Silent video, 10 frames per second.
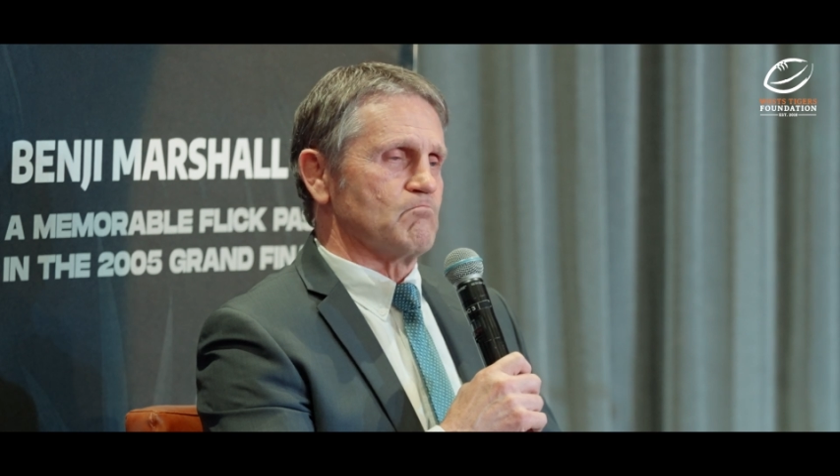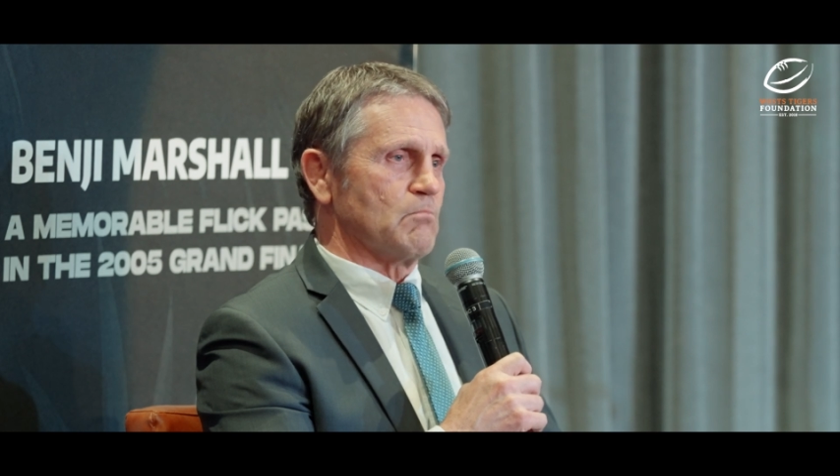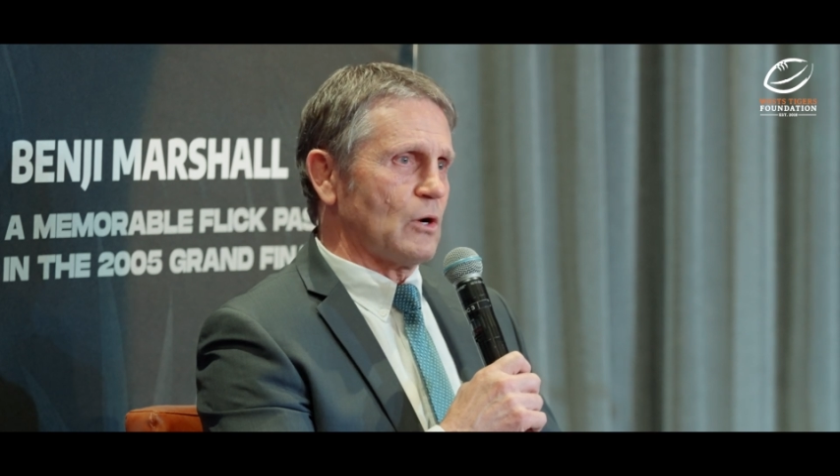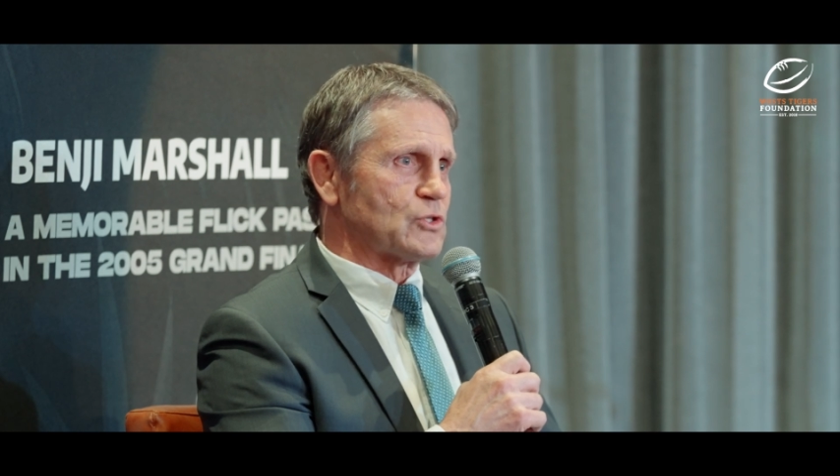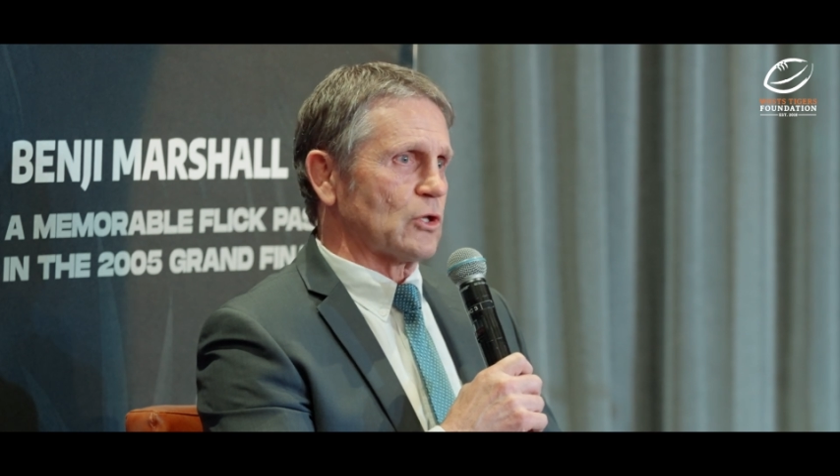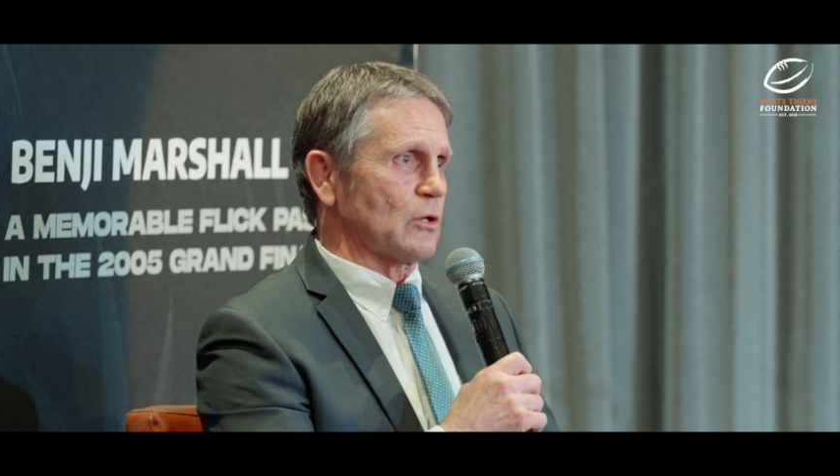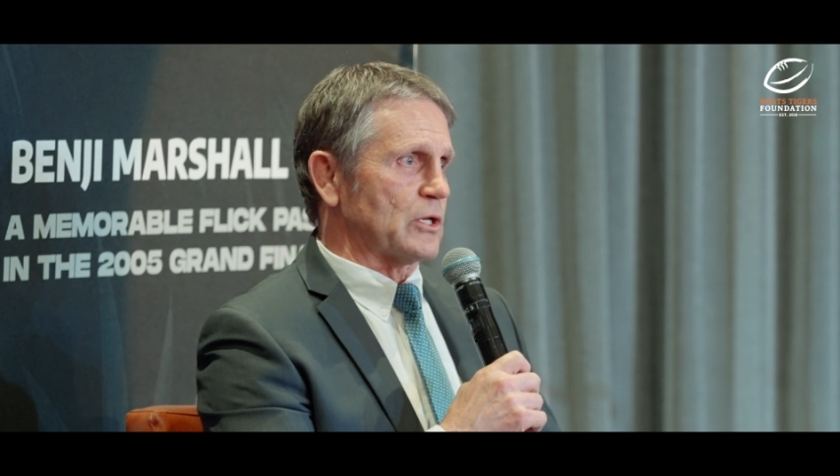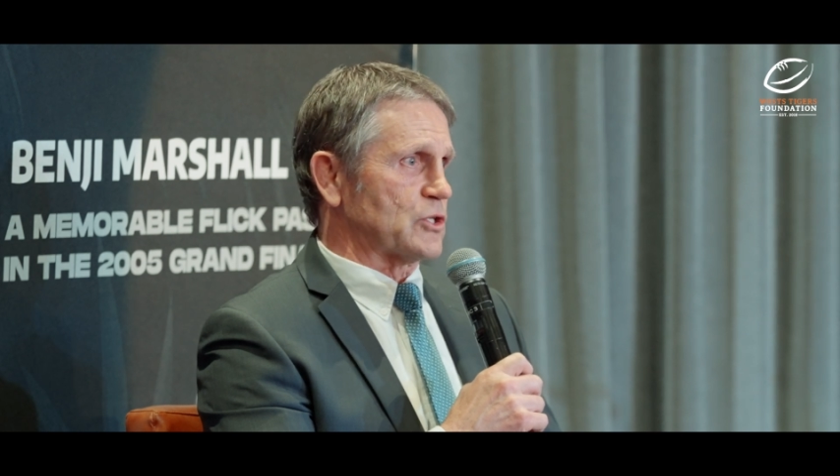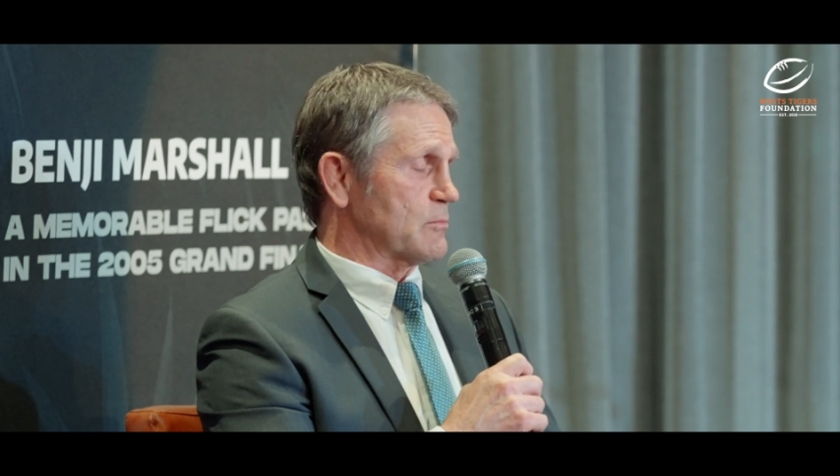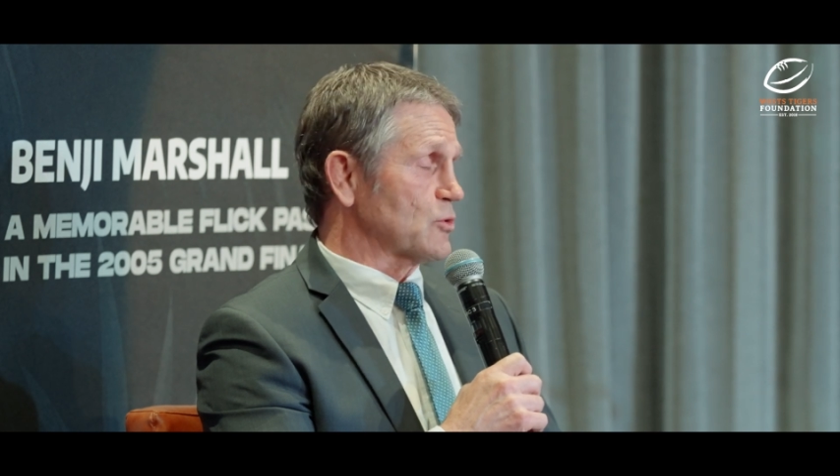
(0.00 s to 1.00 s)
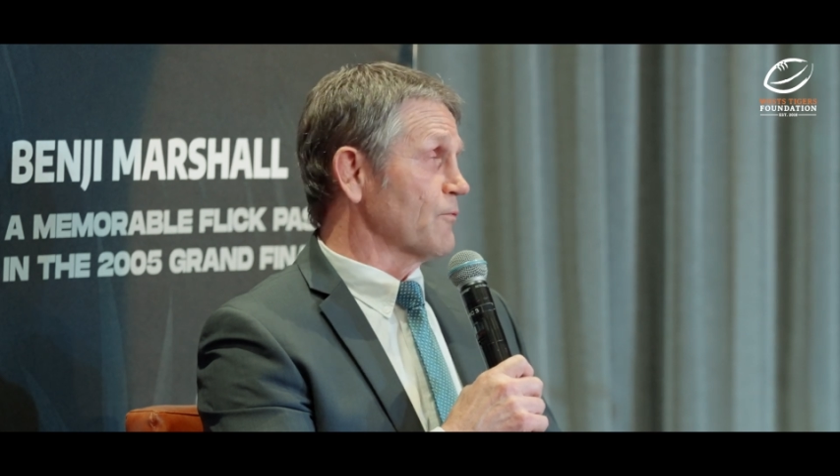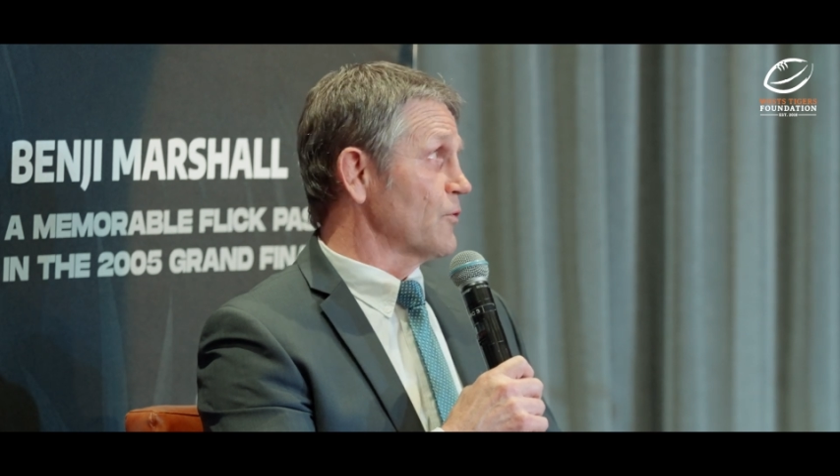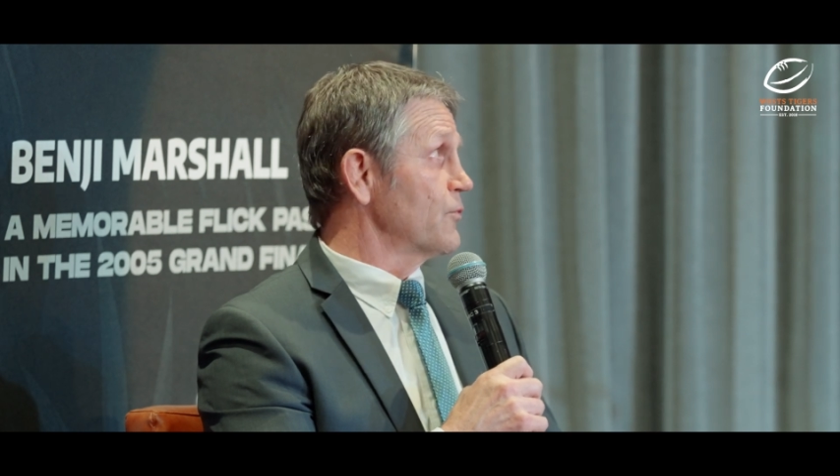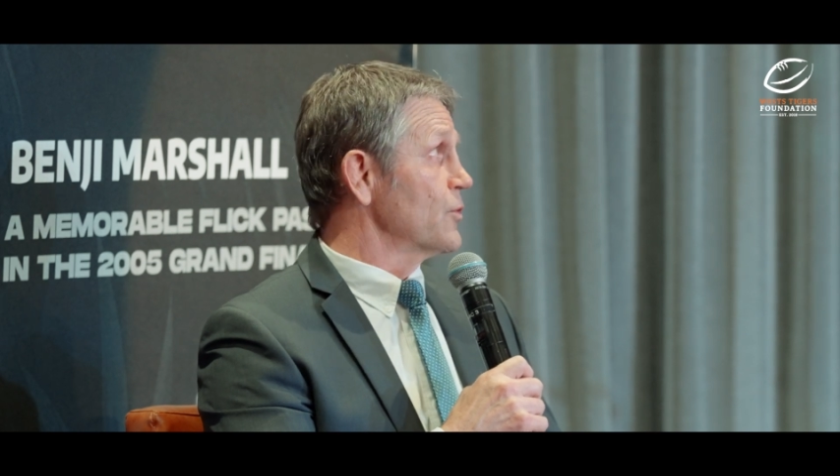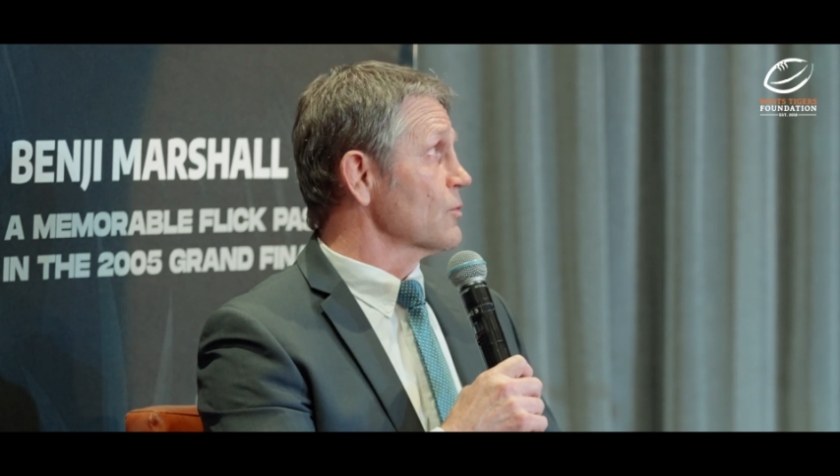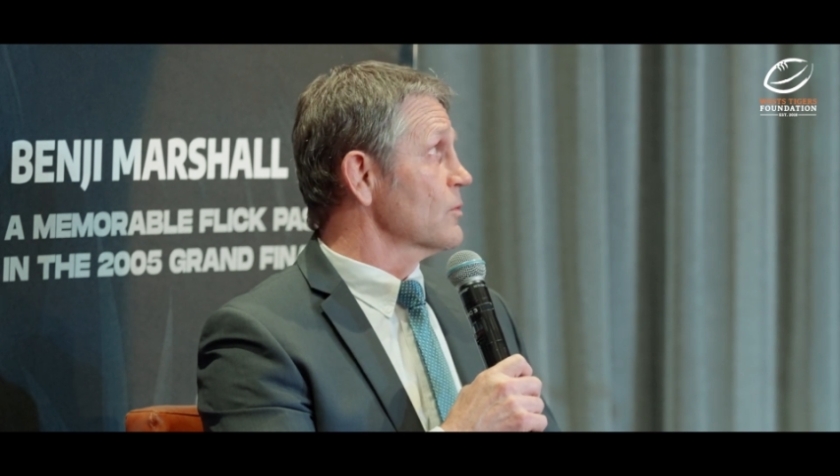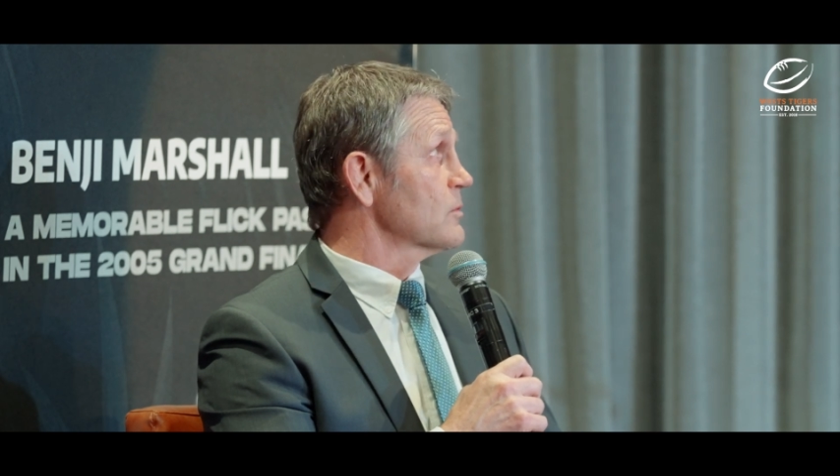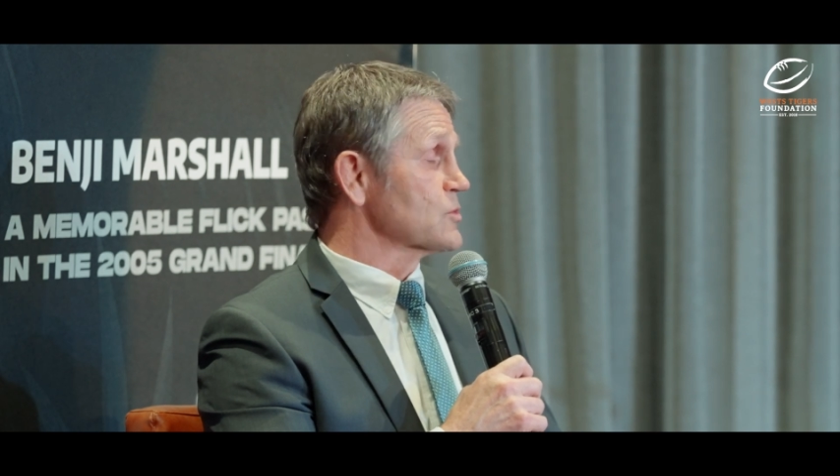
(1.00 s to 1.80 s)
most of the leadership's off the field.